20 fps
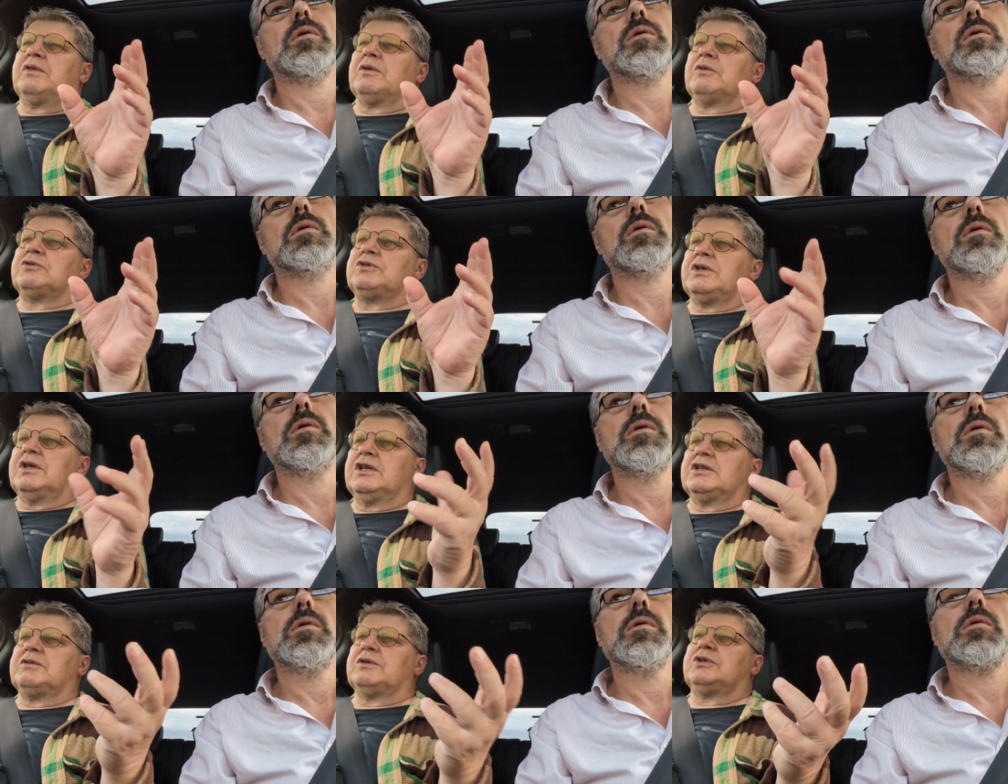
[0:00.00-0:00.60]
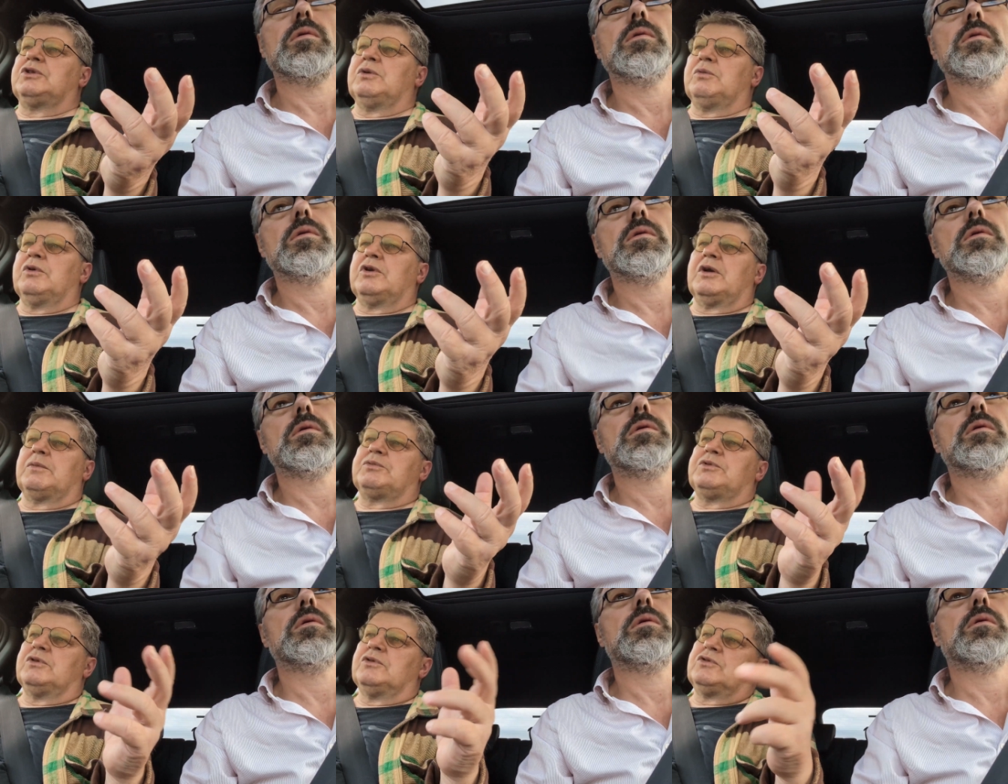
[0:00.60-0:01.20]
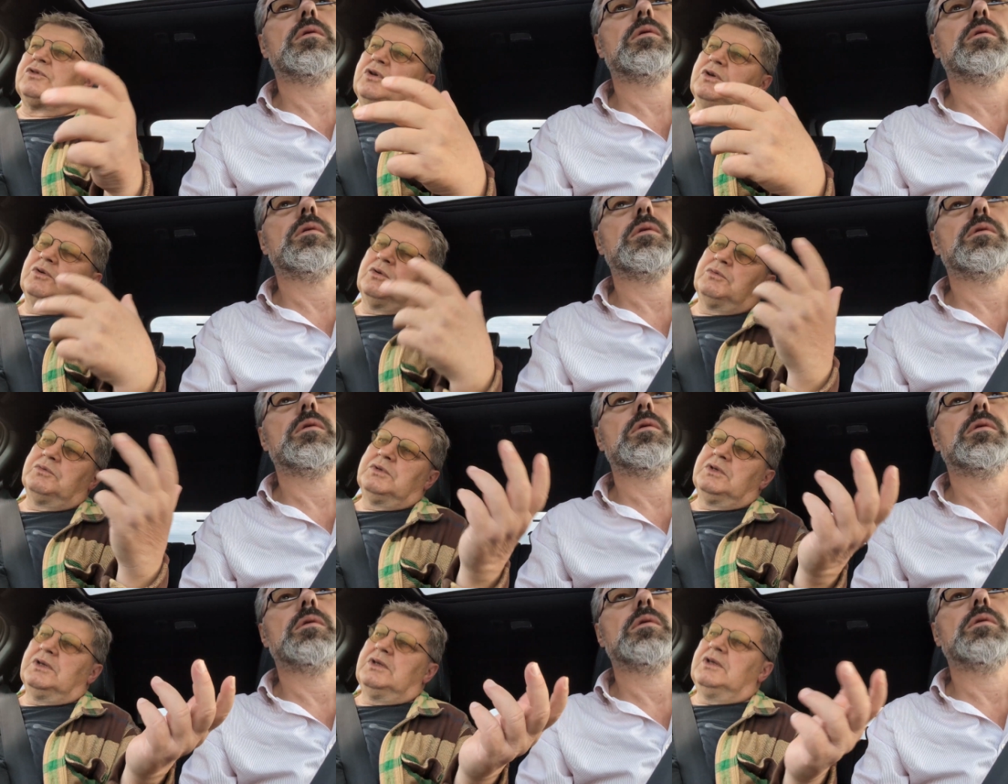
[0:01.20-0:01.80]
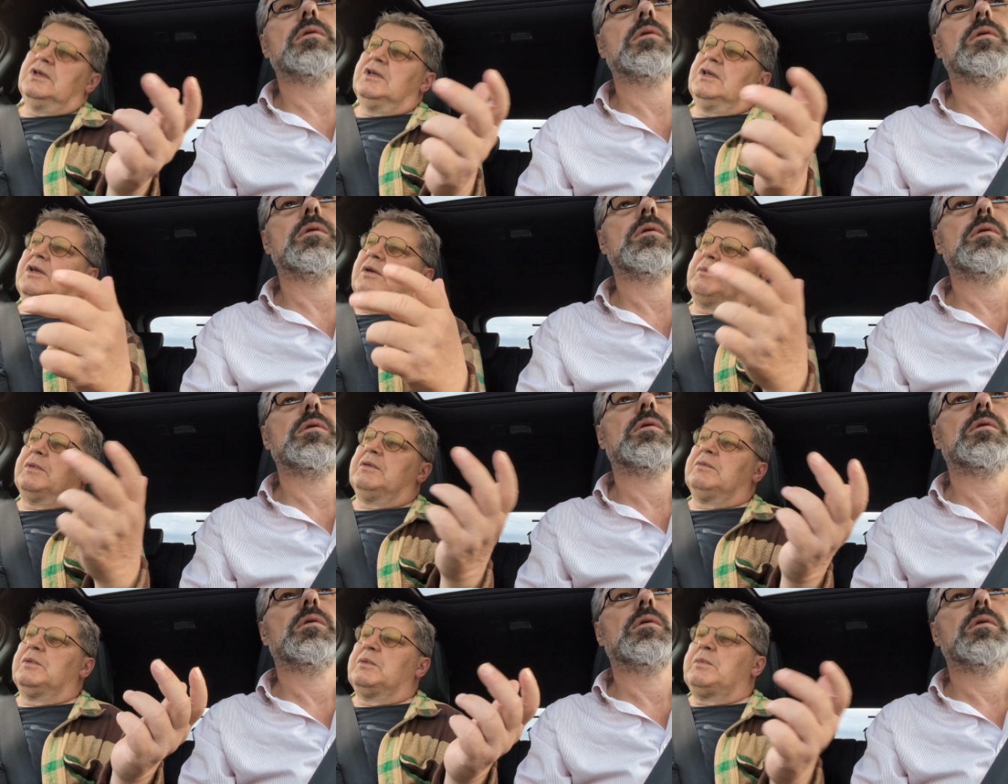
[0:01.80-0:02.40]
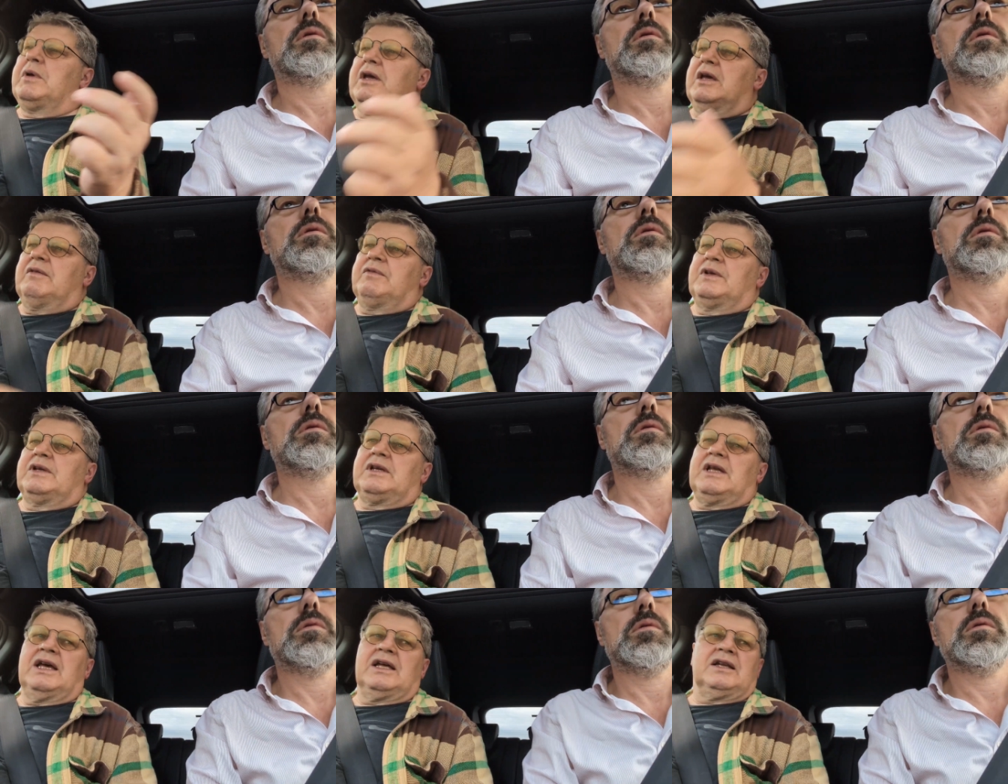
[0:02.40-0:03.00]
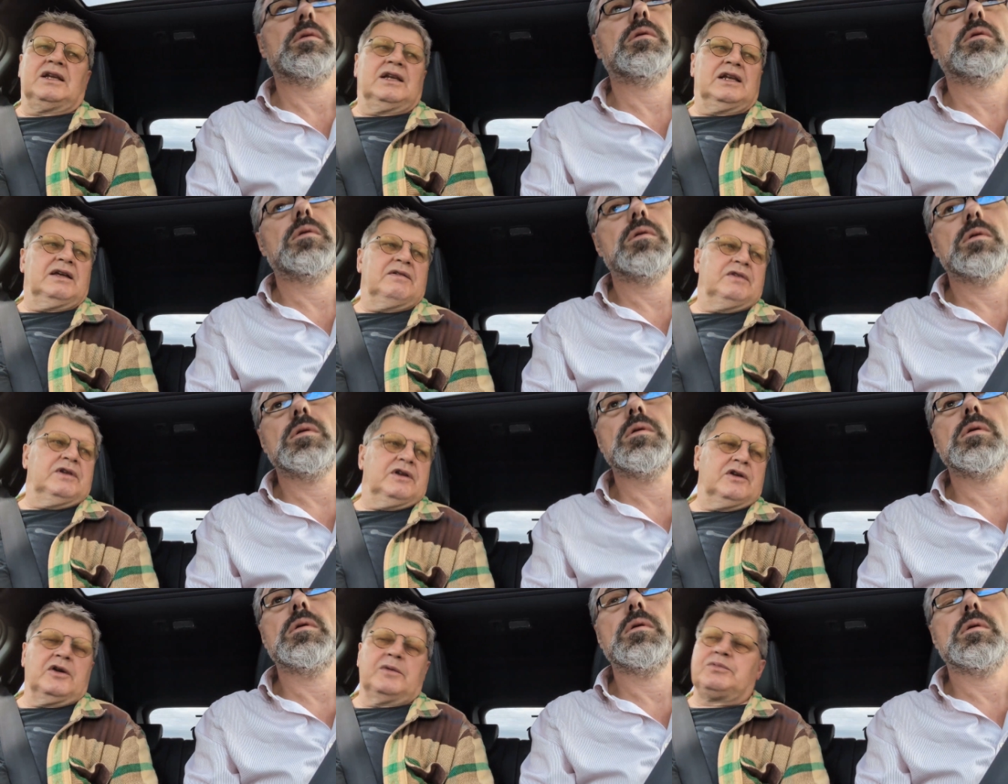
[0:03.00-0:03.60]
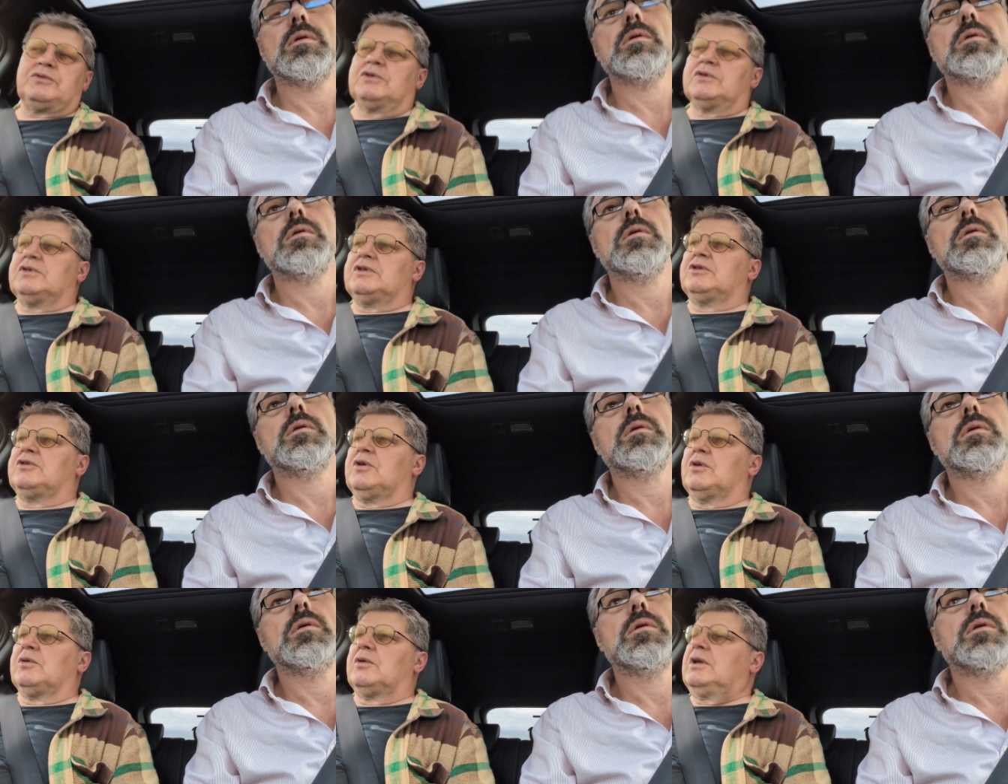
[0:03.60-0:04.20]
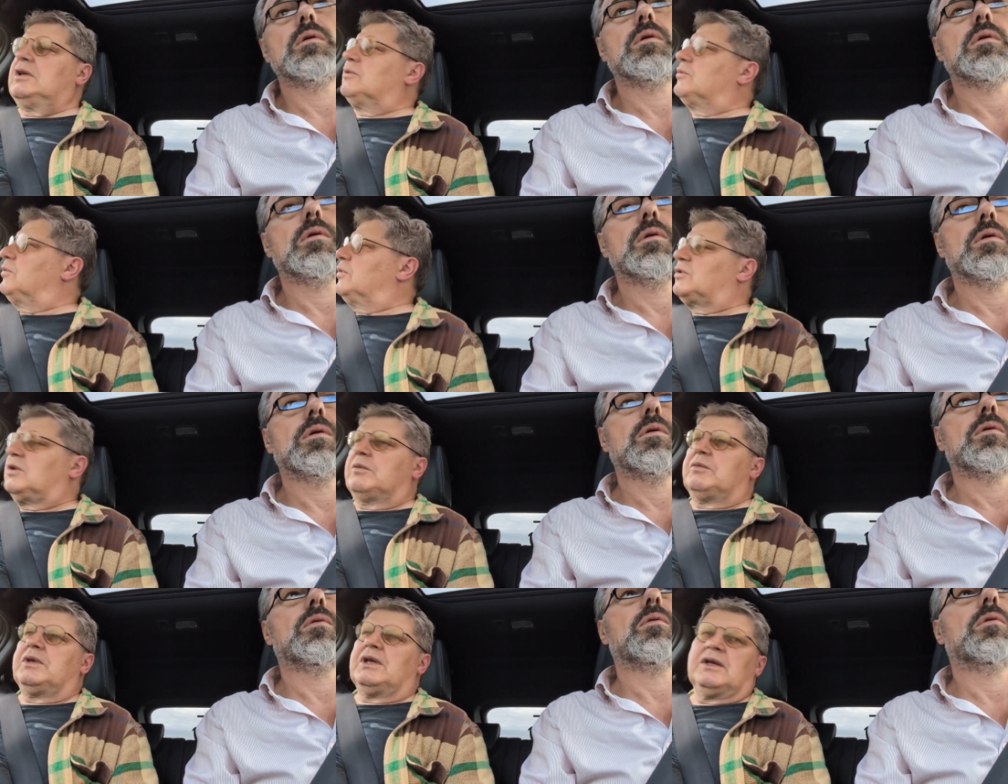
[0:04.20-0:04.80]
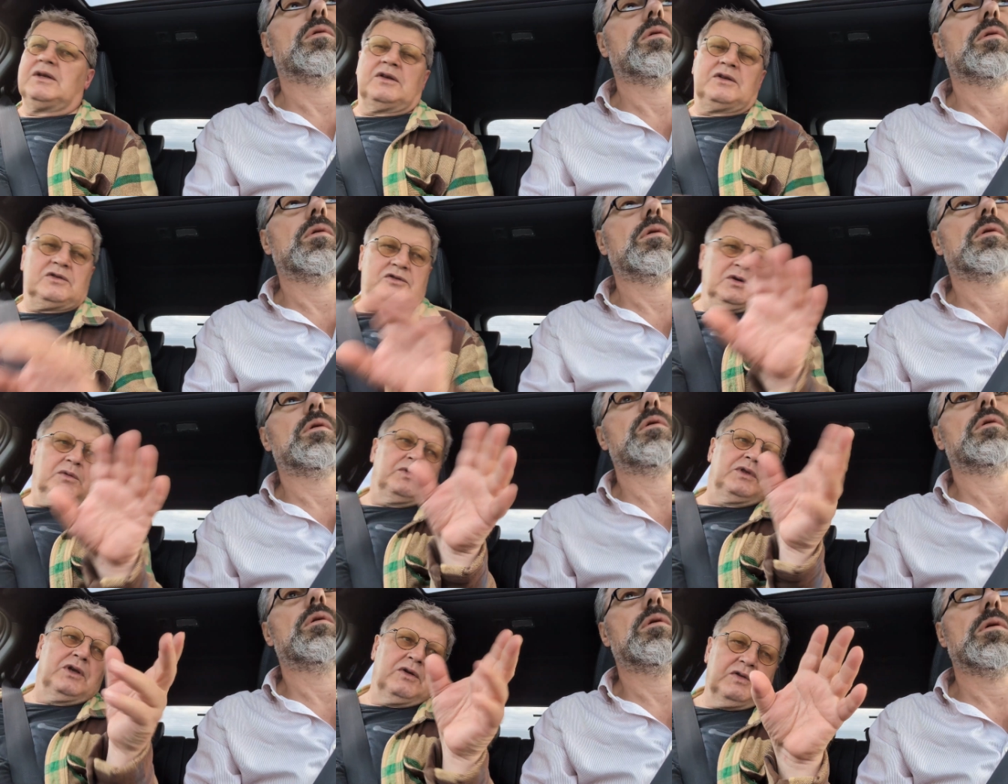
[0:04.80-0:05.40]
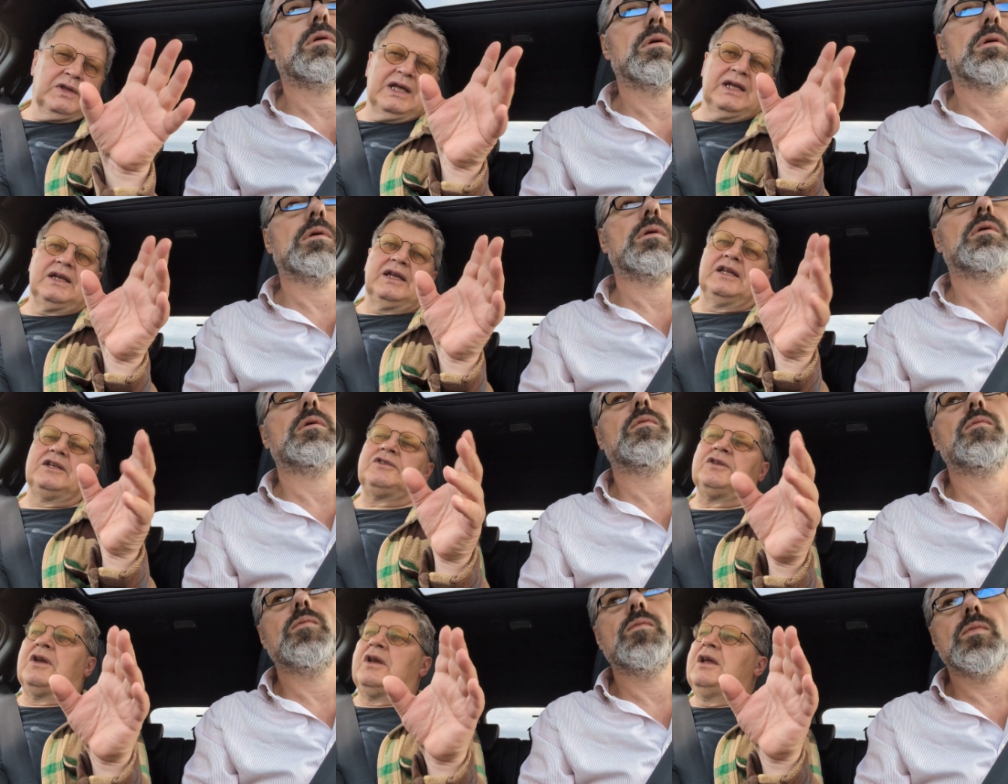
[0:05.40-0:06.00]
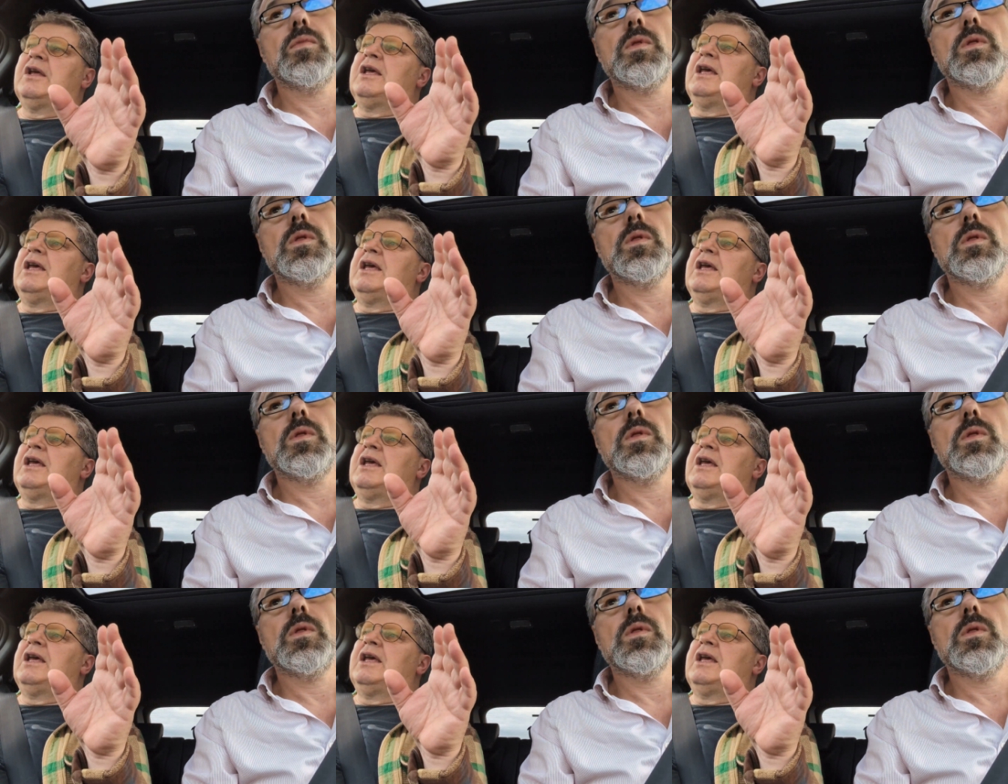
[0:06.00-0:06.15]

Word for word: of those years or uh, two eruptions. So I mean, we may have had 11 eruptions total, something, something of that nature.